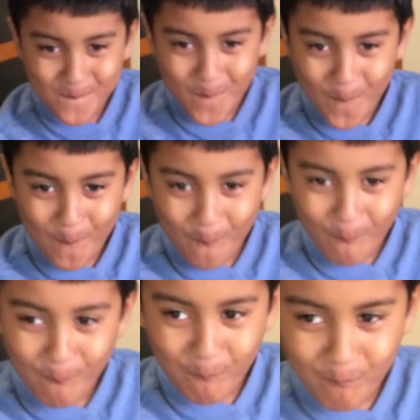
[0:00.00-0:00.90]
Followed by
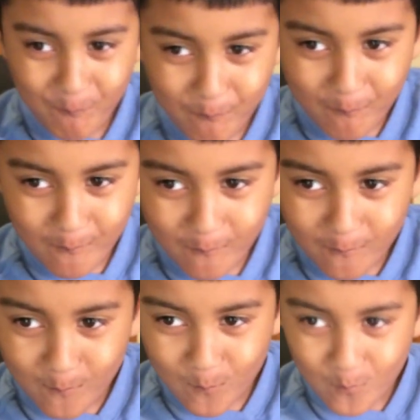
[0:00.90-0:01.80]
watermelon.
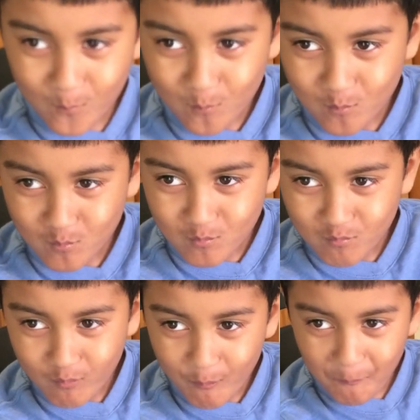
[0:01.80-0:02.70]
After you're
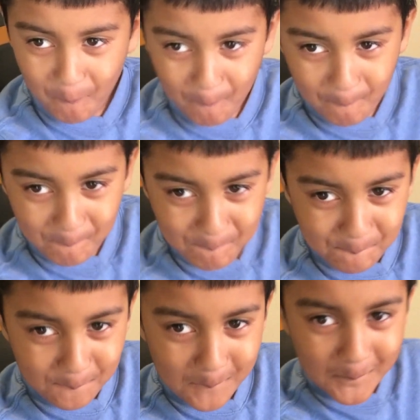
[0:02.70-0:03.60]
done
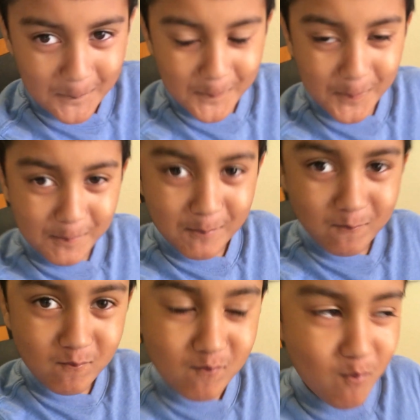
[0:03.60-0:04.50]
swimming in
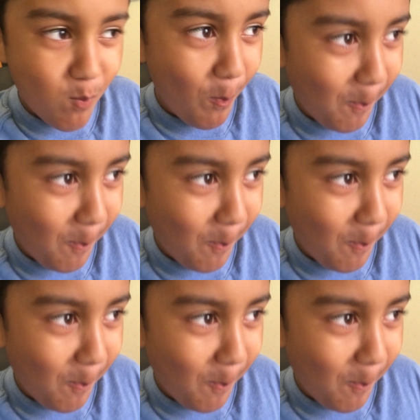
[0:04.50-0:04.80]
the pool.